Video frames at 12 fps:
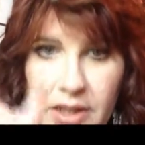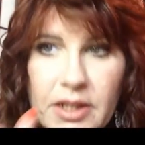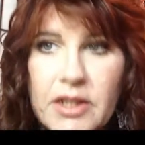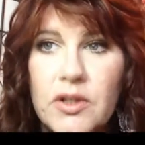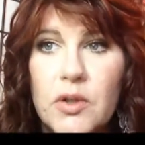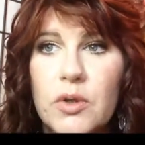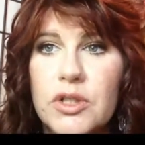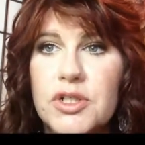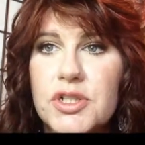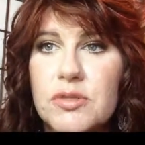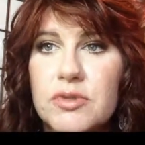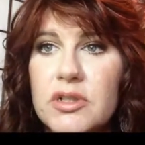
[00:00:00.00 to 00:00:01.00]
get it in the corner
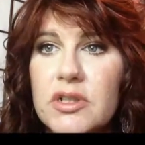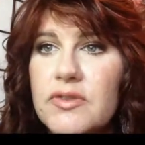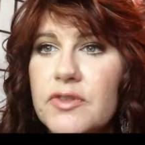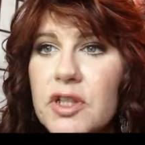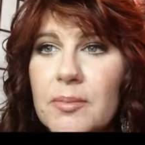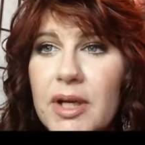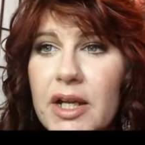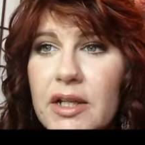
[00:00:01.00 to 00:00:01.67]
too. But I feel like my